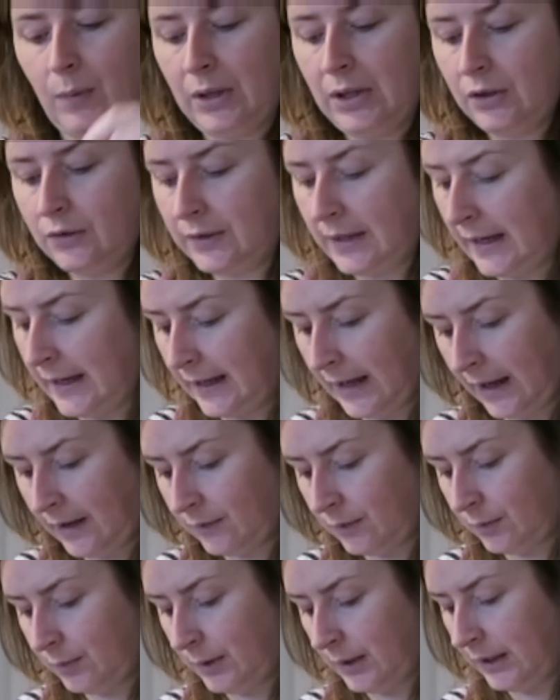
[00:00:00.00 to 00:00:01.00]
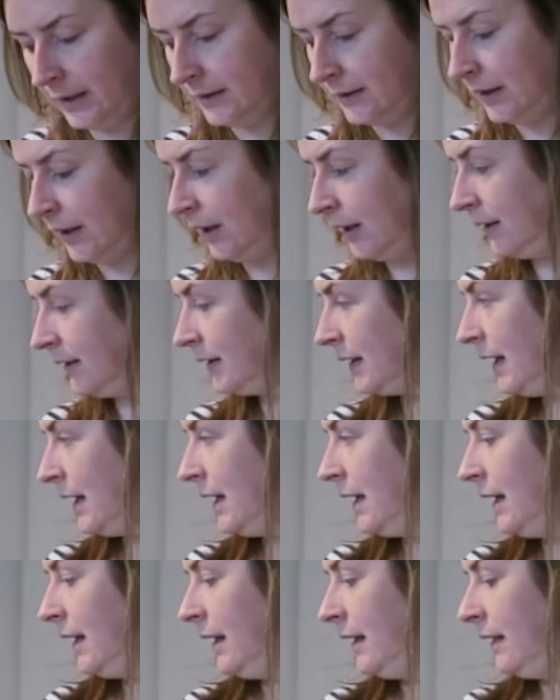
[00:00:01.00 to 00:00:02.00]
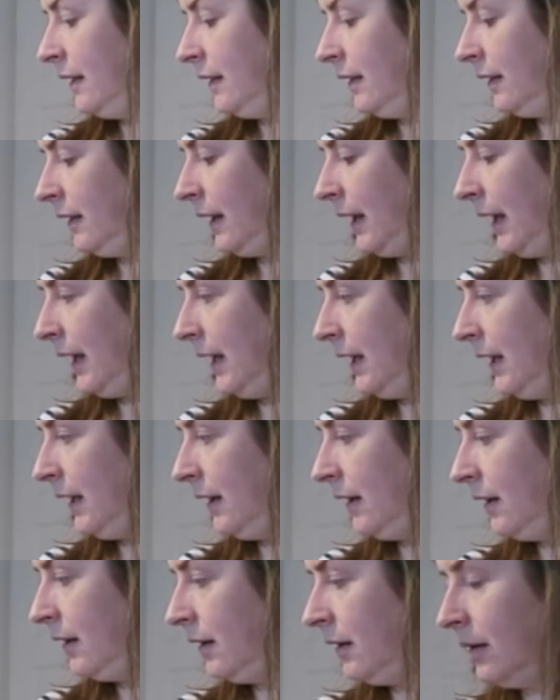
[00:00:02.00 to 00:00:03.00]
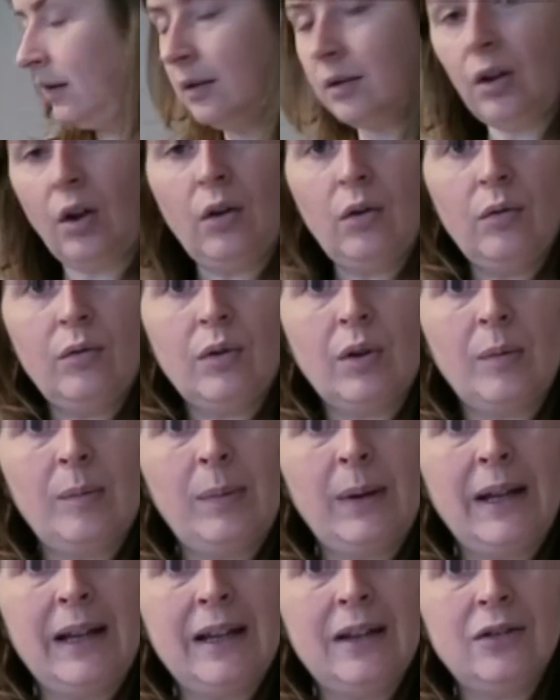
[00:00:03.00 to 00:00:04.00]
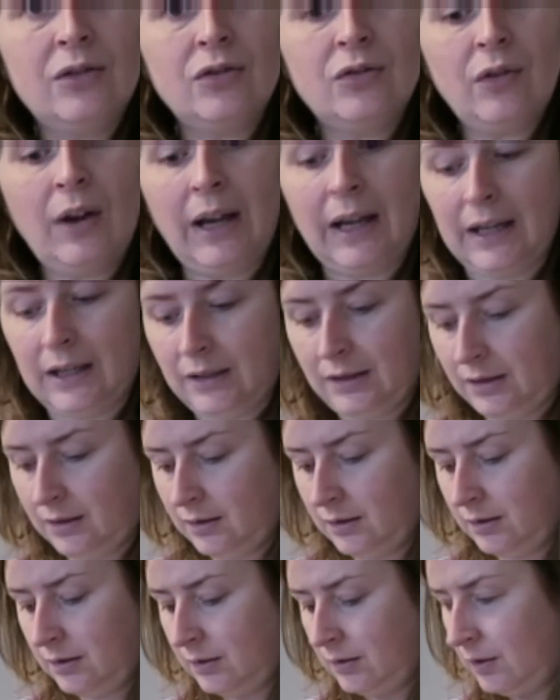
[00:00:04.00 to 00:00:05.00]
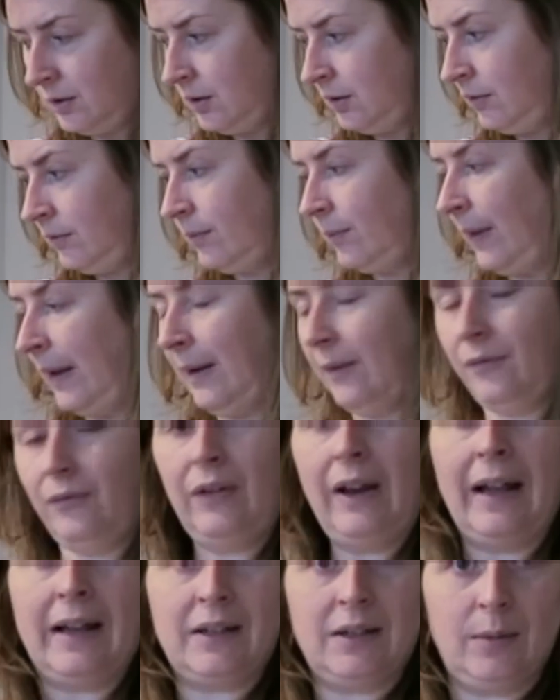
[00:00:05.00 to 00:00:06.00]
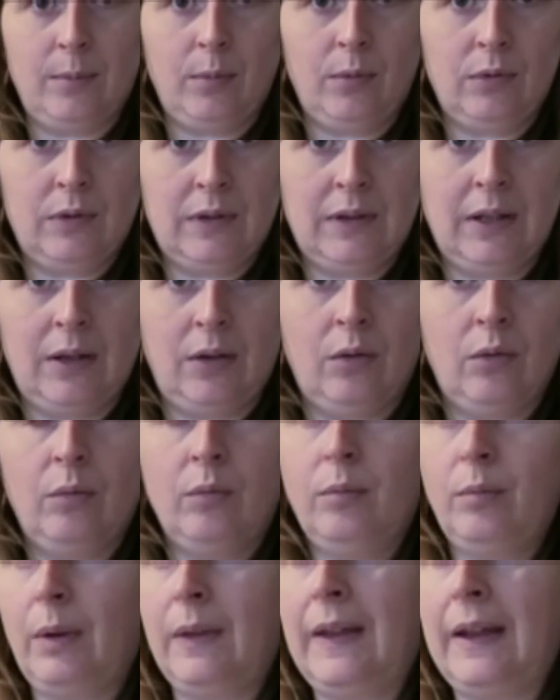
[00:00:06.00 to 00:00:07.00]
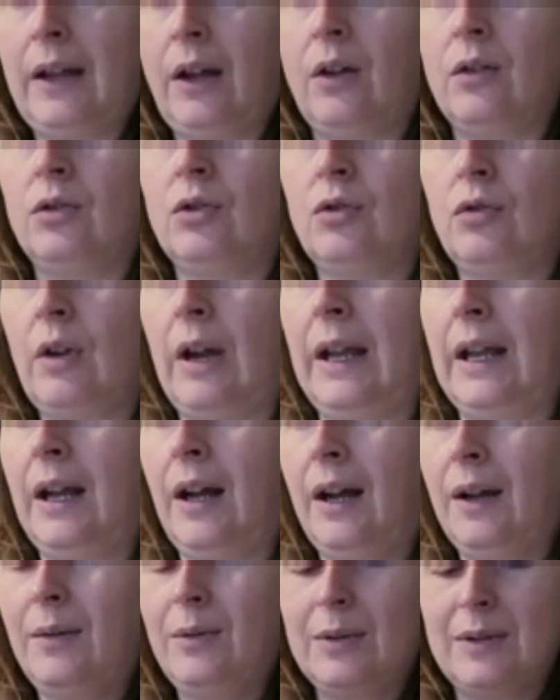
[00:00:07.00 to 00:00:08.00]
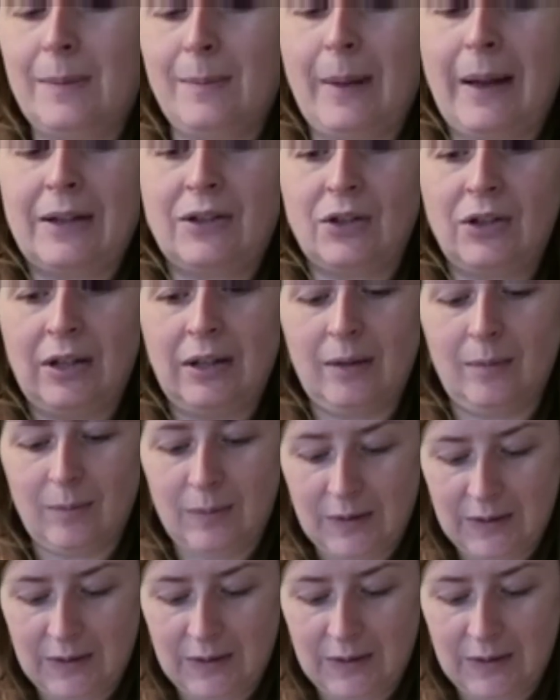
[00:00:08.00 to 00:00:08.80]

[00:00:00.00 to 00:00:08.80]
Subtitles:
when you take out the wire ties, they go completely straight. They're flexible still, but they go straight. I was imagining them